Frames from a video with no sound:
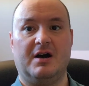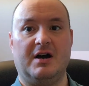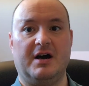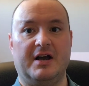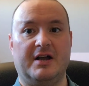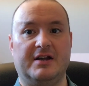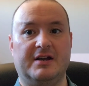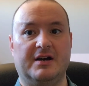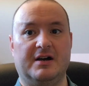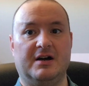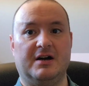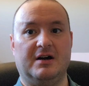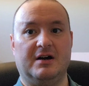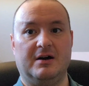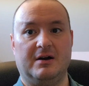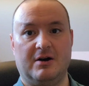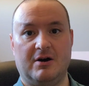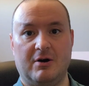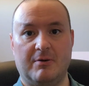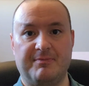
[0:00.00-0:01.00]
I
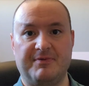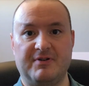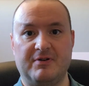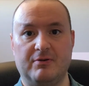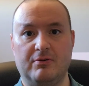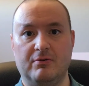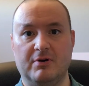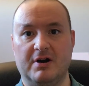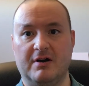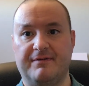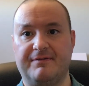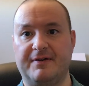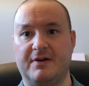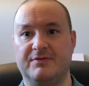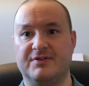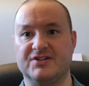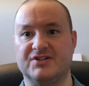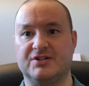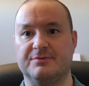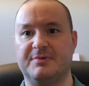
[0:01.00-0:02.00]
uh, hope you uh,
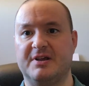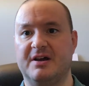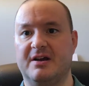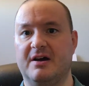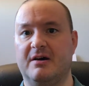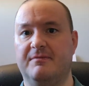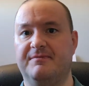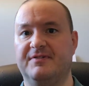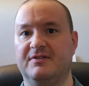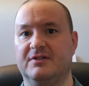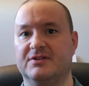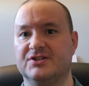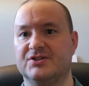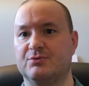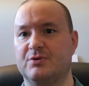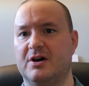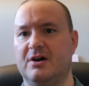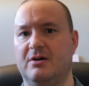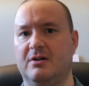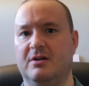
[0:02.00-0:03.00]
found this to be helpful
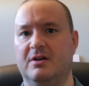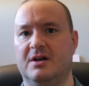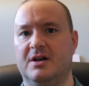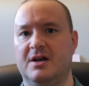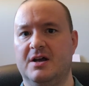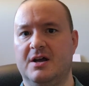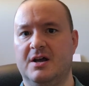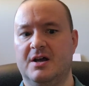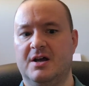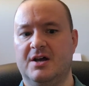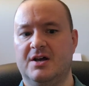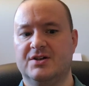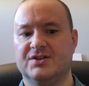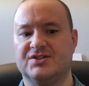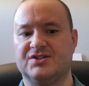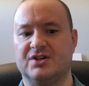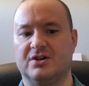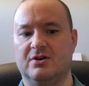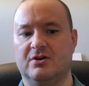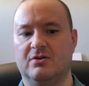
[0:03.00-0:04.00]
as well.
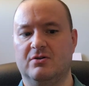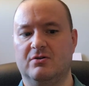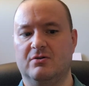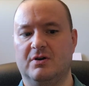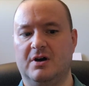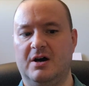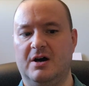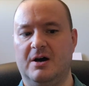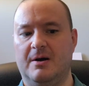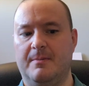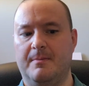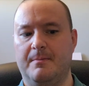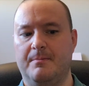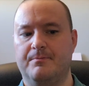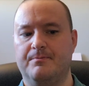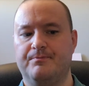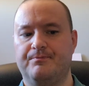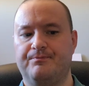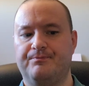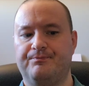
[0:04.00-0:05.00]
So
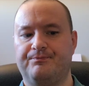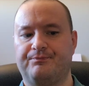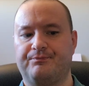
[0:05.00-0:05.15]
um,